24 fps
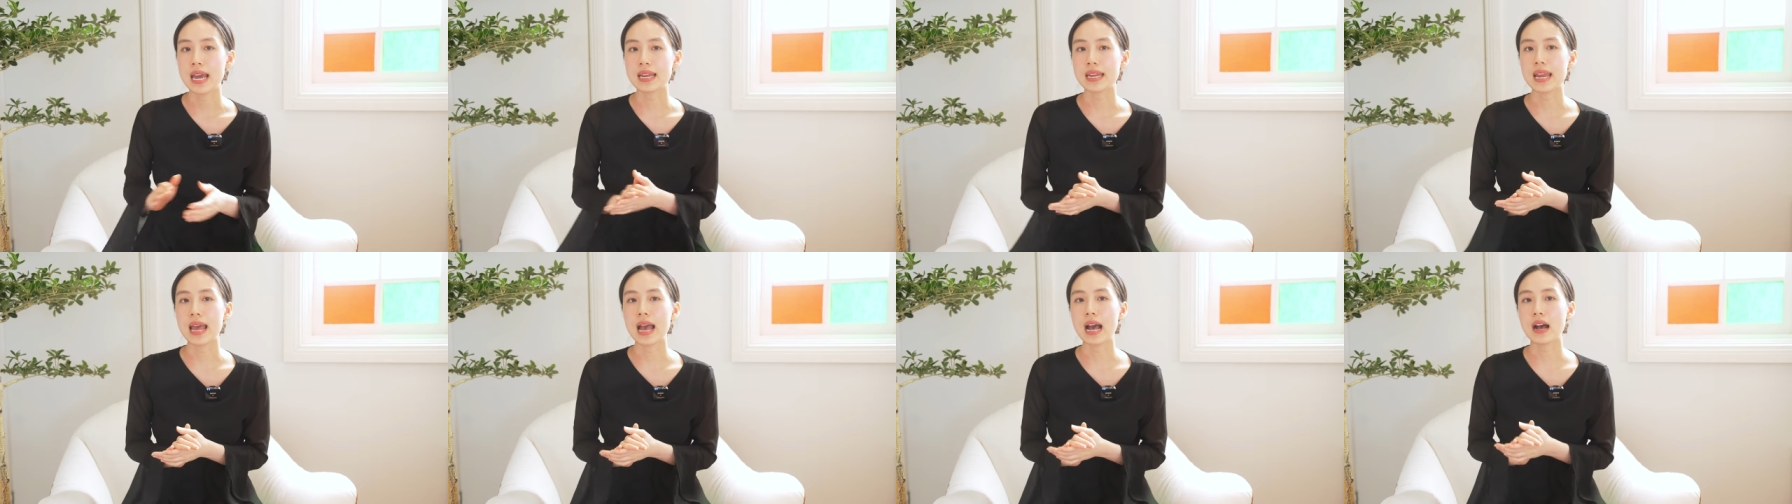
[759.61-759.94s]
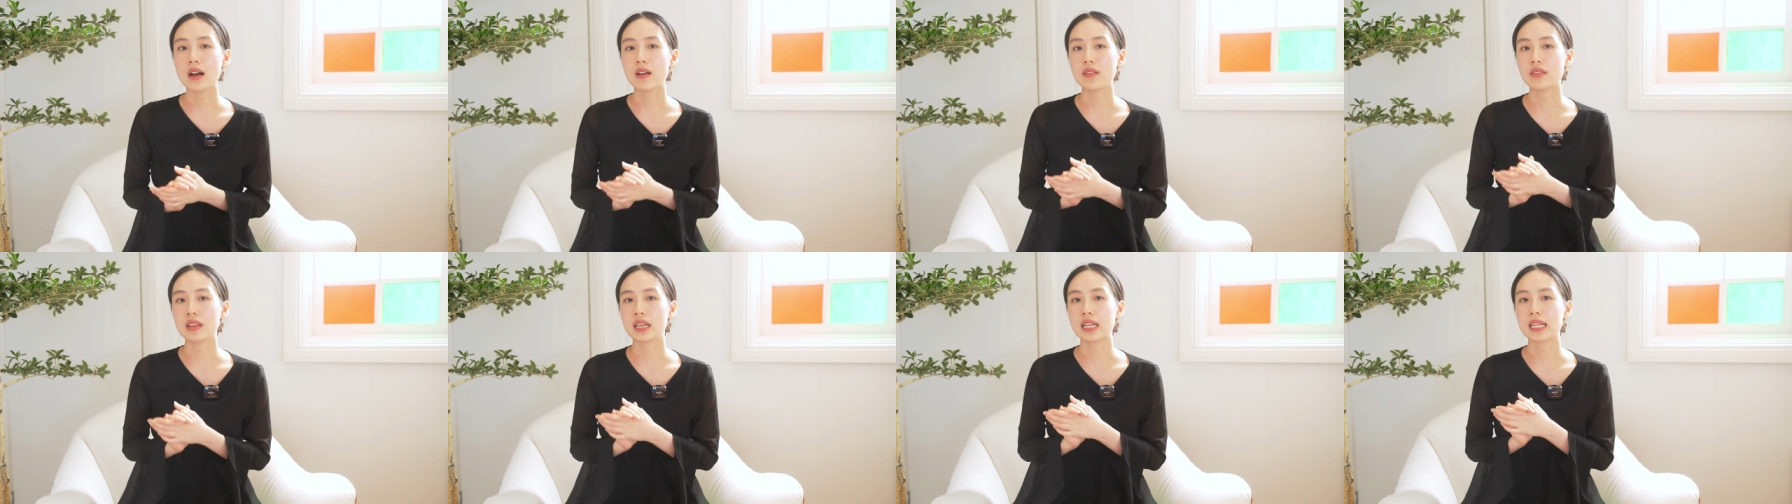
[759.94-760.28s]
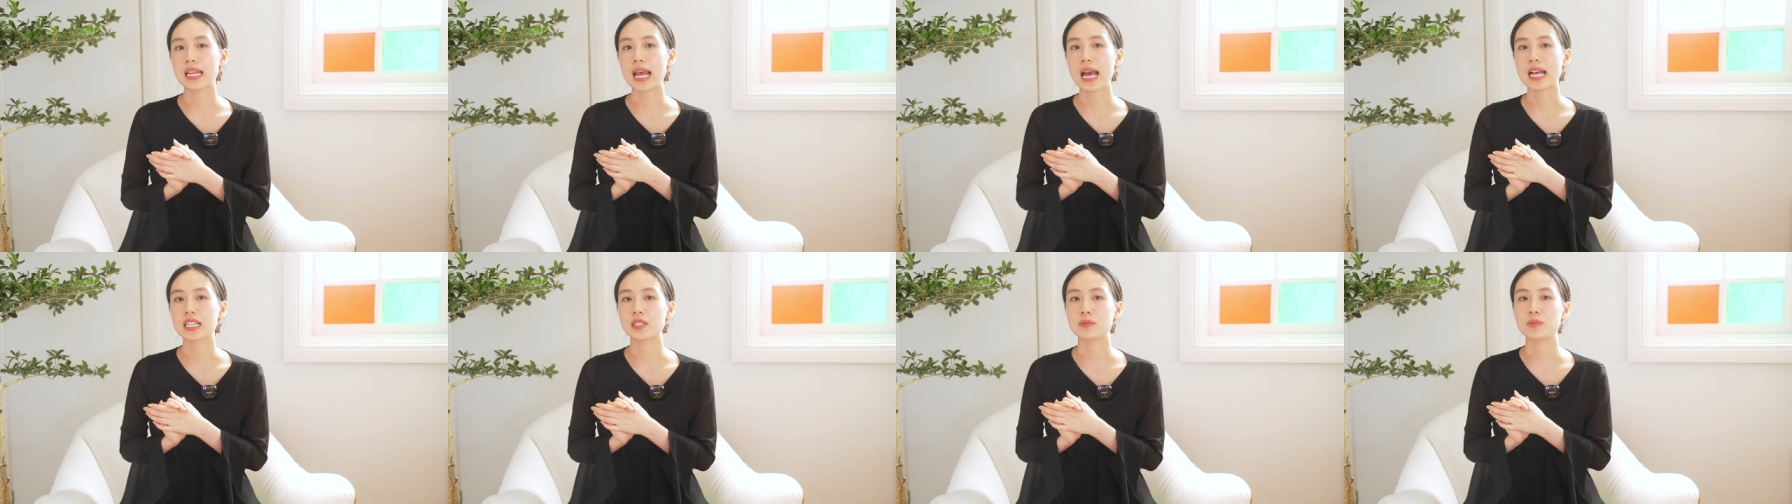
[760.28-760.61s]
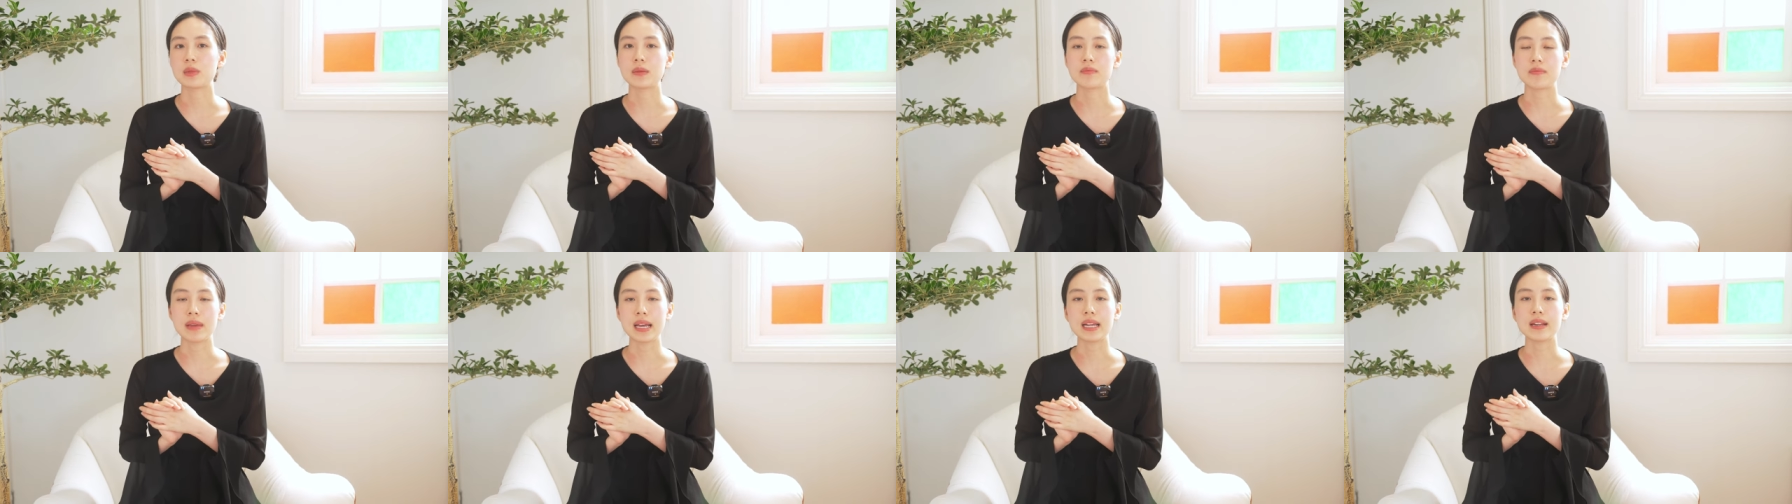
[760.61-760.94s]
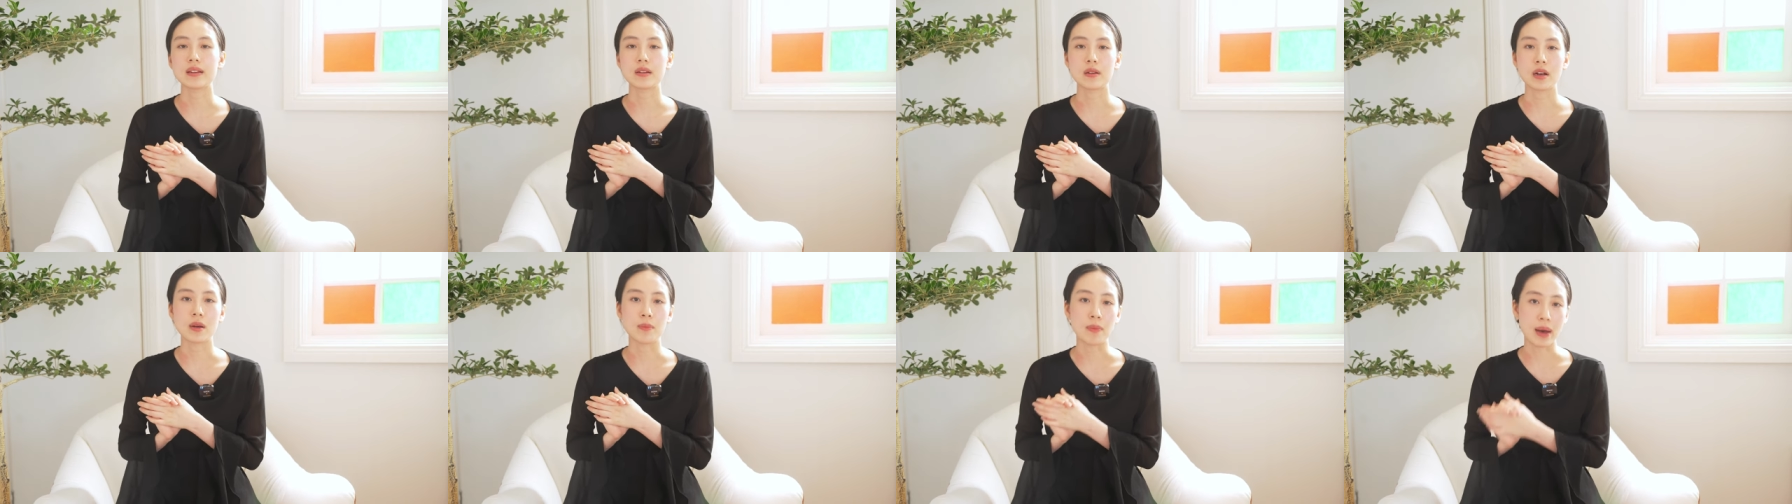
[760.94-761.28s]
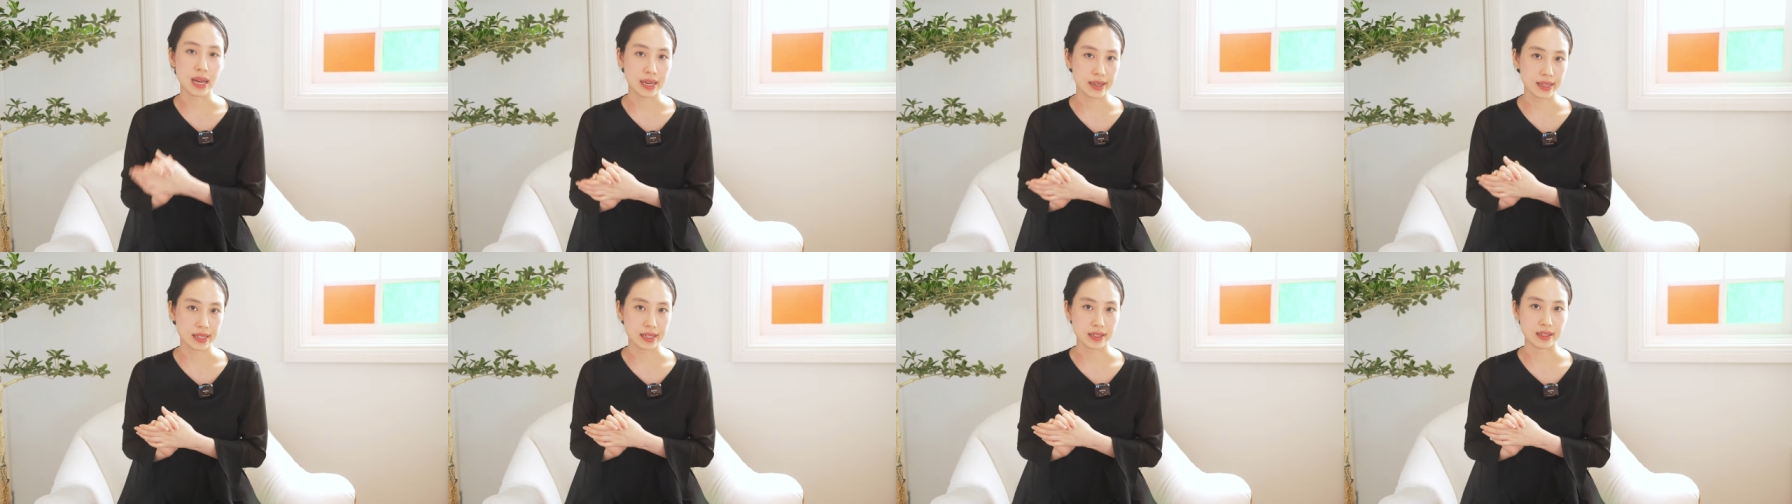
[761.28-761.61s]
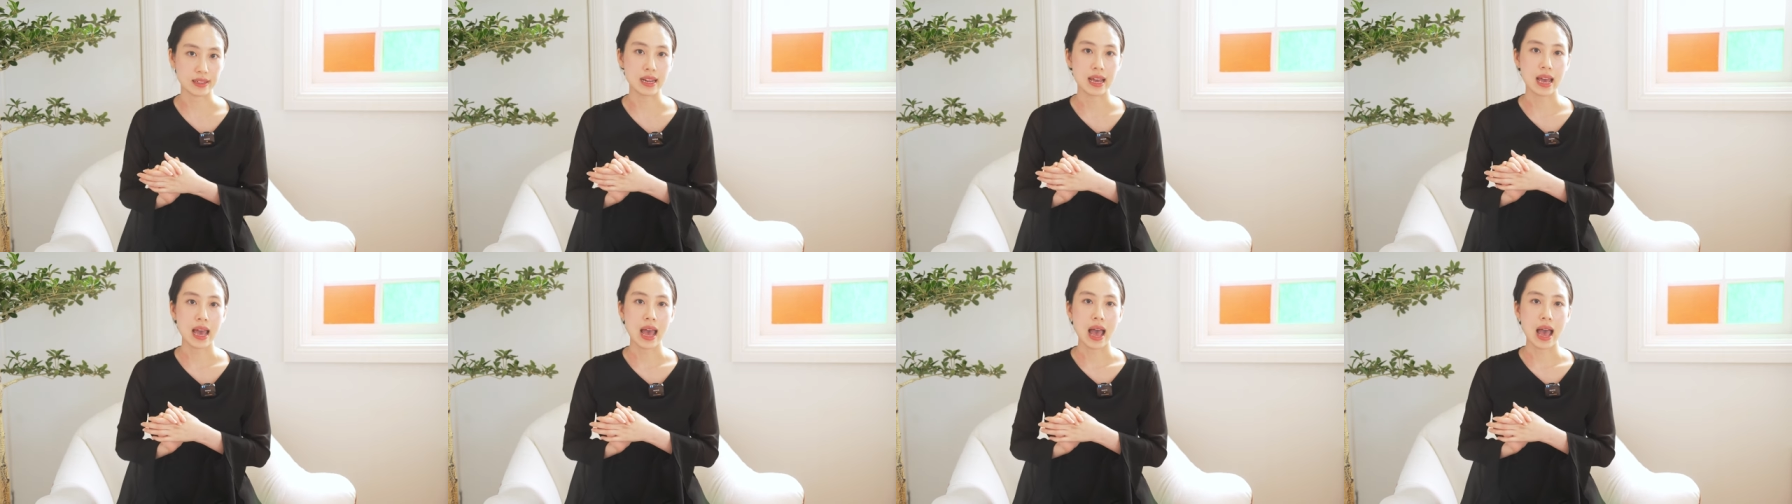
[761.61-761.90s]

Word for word: now that it has been made abundant.